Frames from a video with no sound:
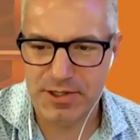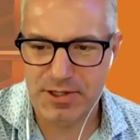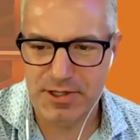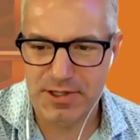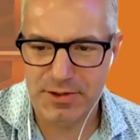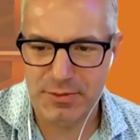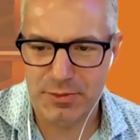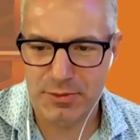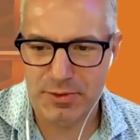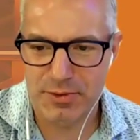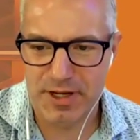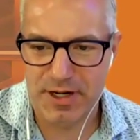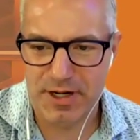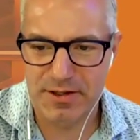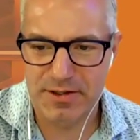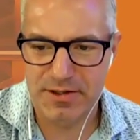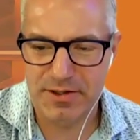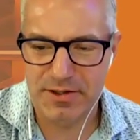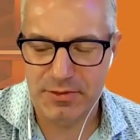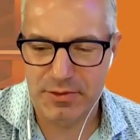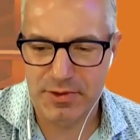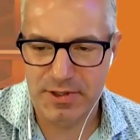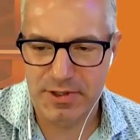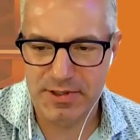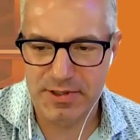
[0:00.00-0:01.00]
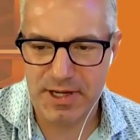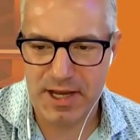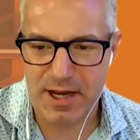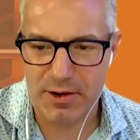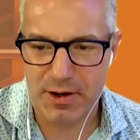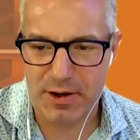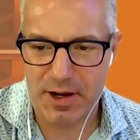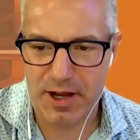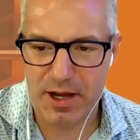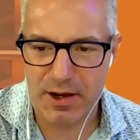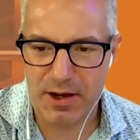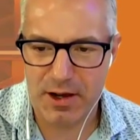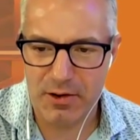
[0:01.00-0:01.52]
question is related to, is
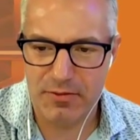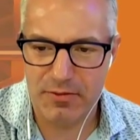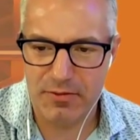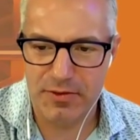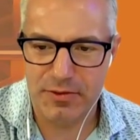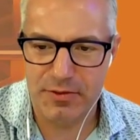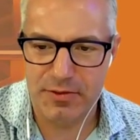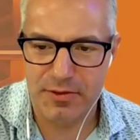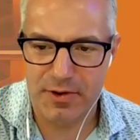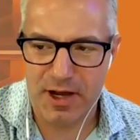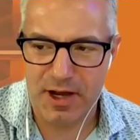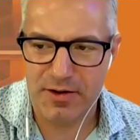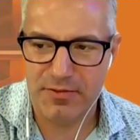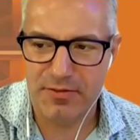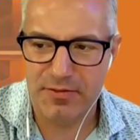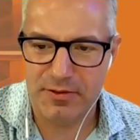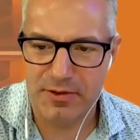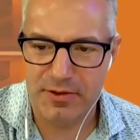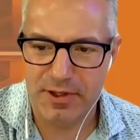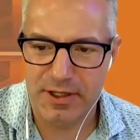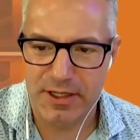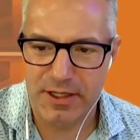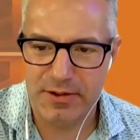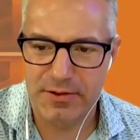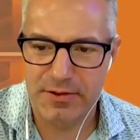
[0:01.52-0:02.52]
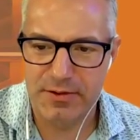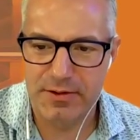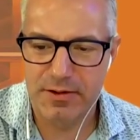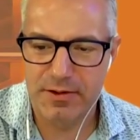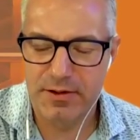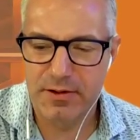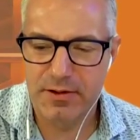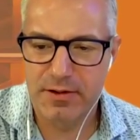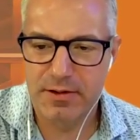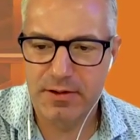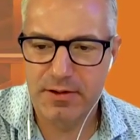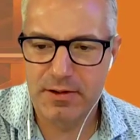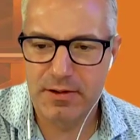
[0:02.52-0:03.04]
how have you thoughtfully
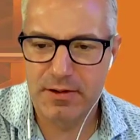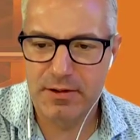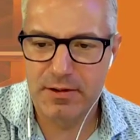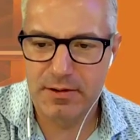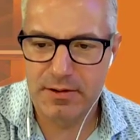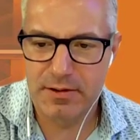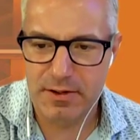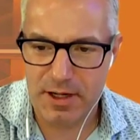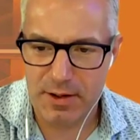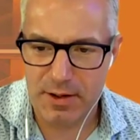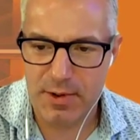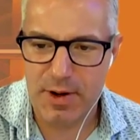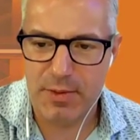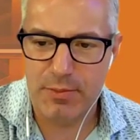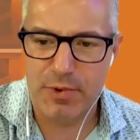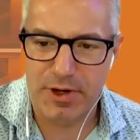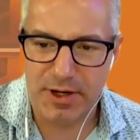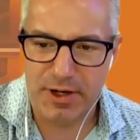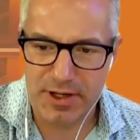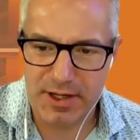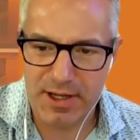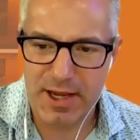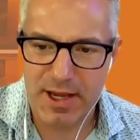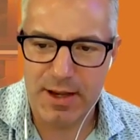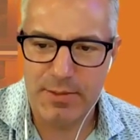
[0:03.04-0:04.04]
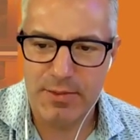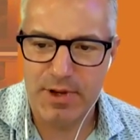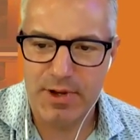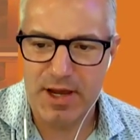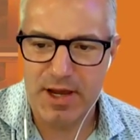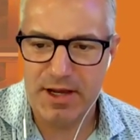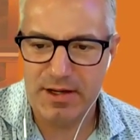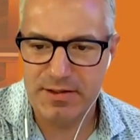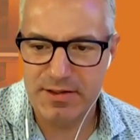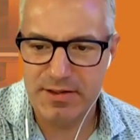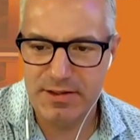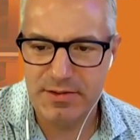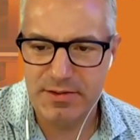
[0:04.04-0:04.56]
thought about bringing
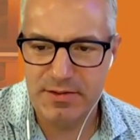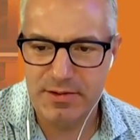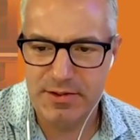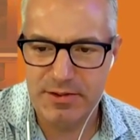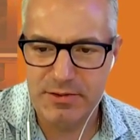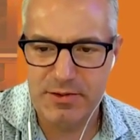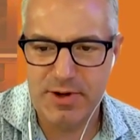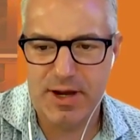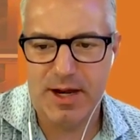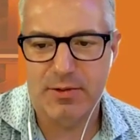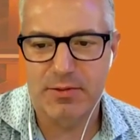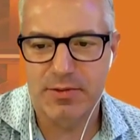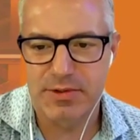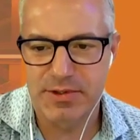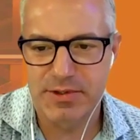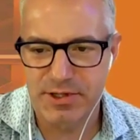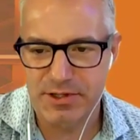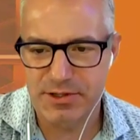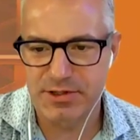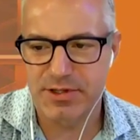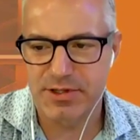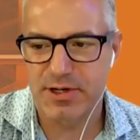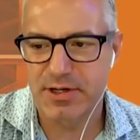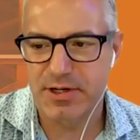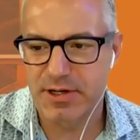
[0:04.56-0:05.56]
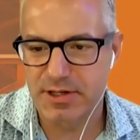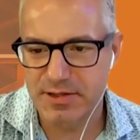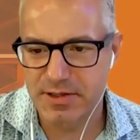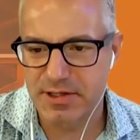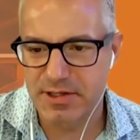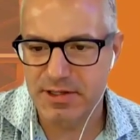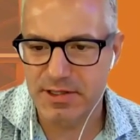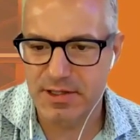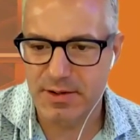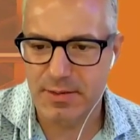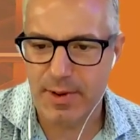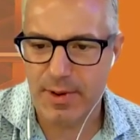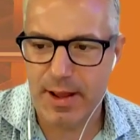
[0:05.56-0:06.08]
KBS to the new acquisition in a
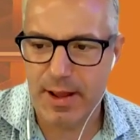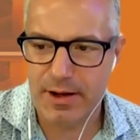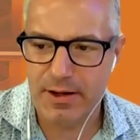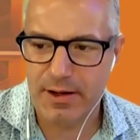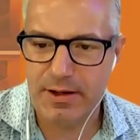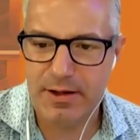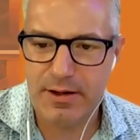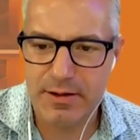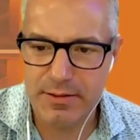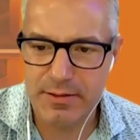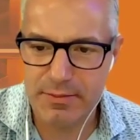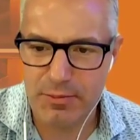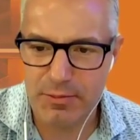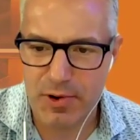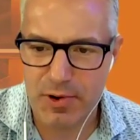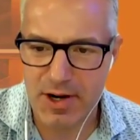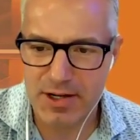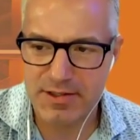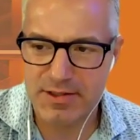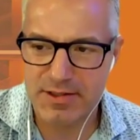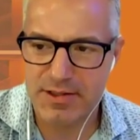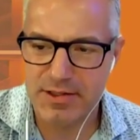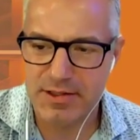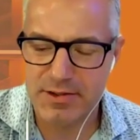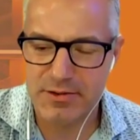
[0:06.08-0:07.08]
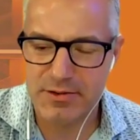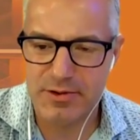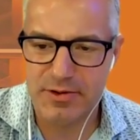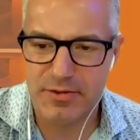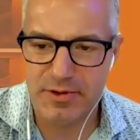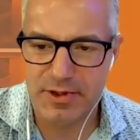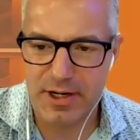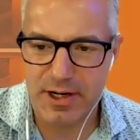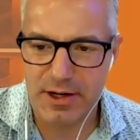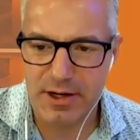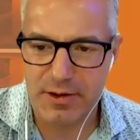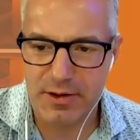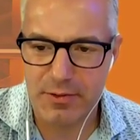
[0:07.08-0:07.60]
systematic, process
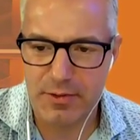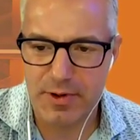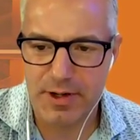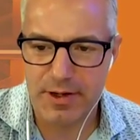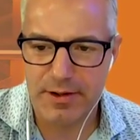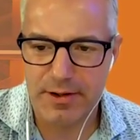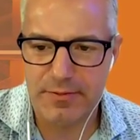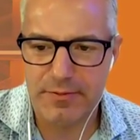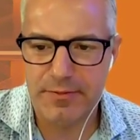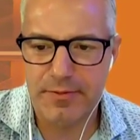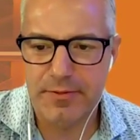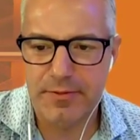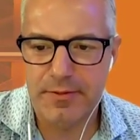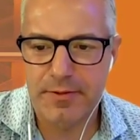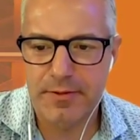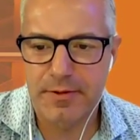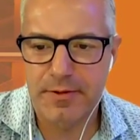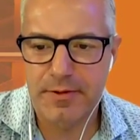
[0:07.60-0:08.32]
driven kind of way?